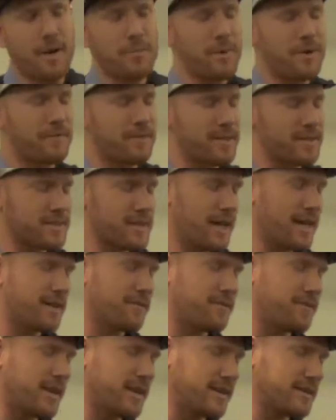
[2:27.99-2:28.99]
My fears I had
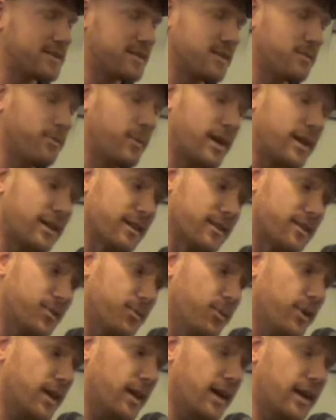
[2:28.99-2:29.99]
to face, to make a
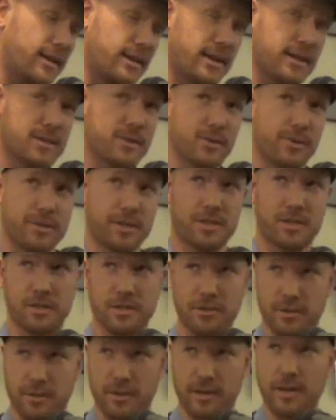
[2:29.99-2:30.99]
28-day story
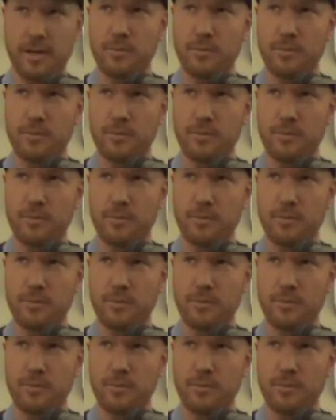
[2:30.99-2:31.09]
short.